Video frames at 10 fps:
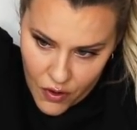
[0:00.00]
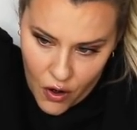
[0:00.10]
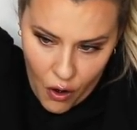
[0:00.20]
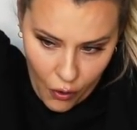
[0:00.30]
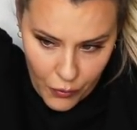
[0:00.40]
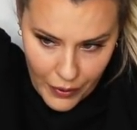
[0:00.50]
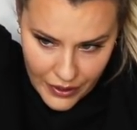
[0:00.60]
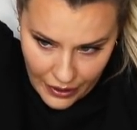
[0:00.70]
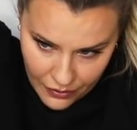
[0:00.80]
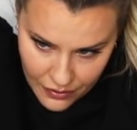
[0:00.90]
all the way
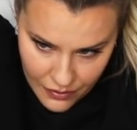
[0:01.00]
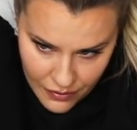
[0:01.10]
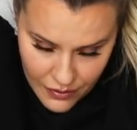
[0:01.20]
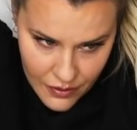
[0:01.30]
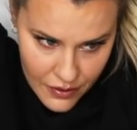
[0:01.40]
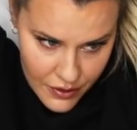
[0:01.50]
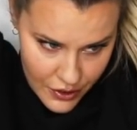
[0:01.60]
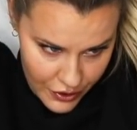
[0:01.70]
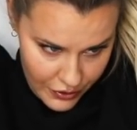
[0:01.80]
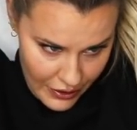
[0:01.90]
down
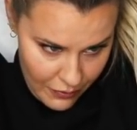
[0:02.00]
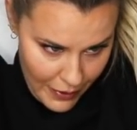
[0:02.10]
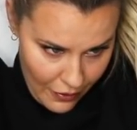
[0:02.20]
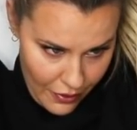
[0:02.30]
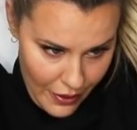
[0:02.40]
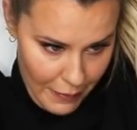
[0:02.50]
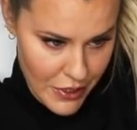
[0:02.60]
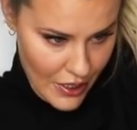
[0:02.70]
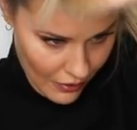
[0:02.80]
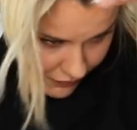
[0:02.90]
till you leave about that
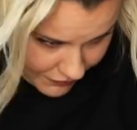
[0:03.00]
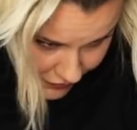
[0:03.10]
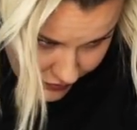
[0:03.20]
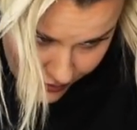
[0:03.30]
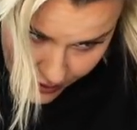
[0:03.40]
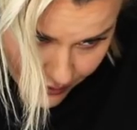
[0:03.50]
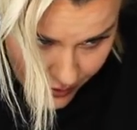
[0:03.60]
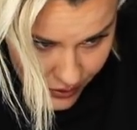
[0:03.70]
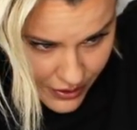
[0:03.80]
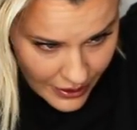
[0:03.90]
much out. And
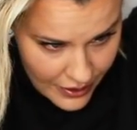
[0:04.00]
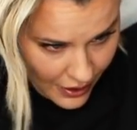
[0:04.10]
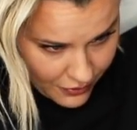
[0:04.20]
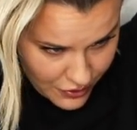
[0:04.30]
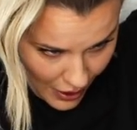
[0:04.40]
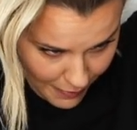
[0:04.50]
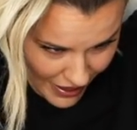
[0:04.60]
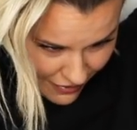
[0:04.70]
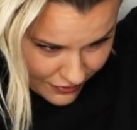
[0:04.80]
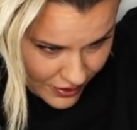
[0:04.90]
then you're gonna take the other top
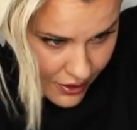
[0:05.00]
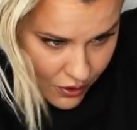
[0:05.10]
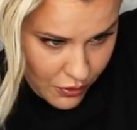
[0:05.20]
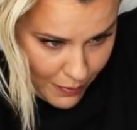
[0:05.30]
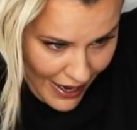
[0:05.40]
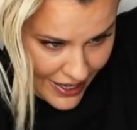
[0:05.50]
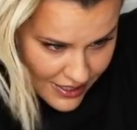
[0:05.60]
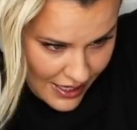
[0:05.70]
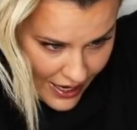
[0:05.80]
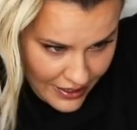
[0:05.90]
half and do the back
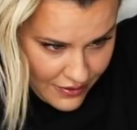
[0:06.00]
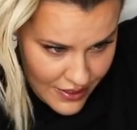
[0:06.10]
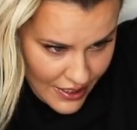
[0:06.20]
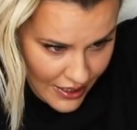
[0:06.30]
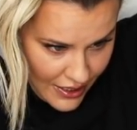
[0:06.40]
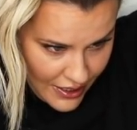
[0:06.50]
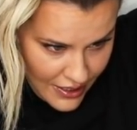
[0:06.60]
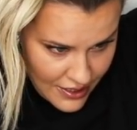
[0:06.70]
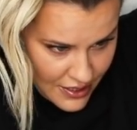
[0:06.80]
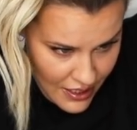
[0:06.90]
side,
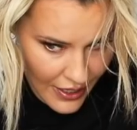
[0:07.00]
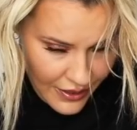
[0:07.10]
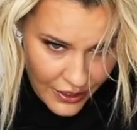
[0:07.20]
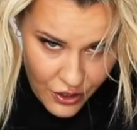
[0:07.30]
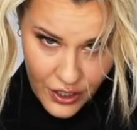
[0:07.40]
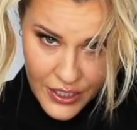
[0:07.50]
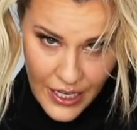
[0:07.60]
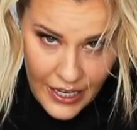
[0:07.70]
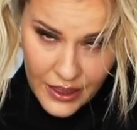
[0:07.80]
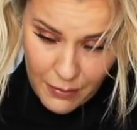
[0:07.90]
tease, and then you're gonna
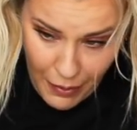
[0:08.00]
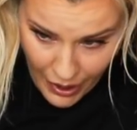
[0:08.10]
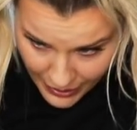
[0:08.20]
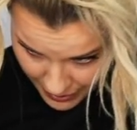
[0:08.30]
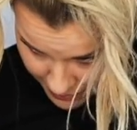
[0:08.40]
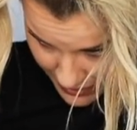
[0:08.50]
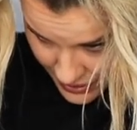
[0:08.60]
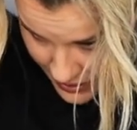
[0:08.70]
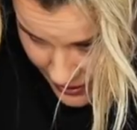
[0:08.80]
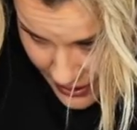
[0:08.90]
take the bottom
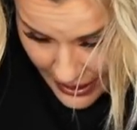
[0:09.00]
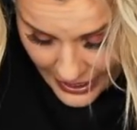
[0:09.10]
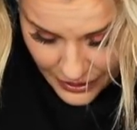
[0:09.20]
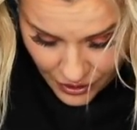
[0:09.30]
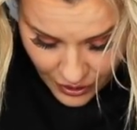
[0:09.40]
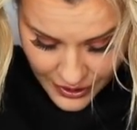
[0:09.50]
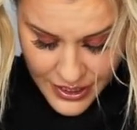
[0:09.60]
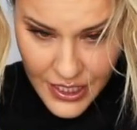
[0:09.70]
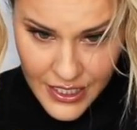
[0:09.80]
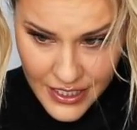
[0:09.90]
and you're
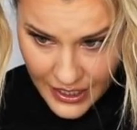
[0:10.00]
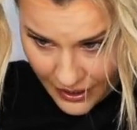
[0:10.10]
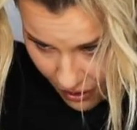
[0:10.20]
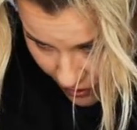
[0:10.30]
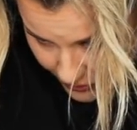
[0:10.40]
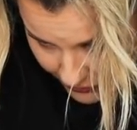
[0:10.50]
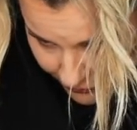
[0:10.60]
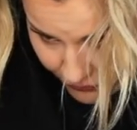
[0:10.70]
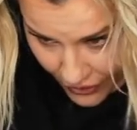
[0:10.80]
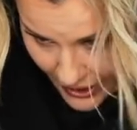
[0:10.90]
gonna tease it on the
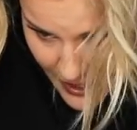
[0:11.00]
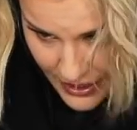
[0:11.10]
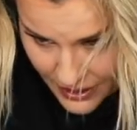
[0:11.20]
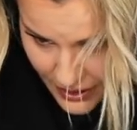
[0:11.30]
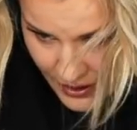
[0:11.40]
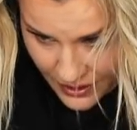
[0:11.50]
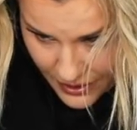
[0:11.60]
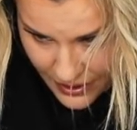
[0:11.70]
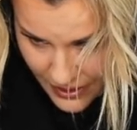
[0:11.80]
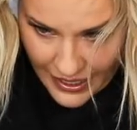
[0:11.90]
front
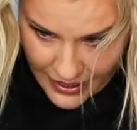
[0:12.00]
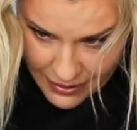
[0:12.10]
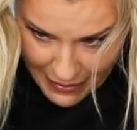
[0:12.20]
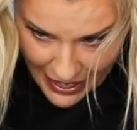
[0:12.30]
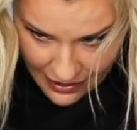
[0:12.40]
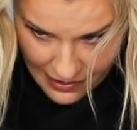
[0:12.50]
and the back.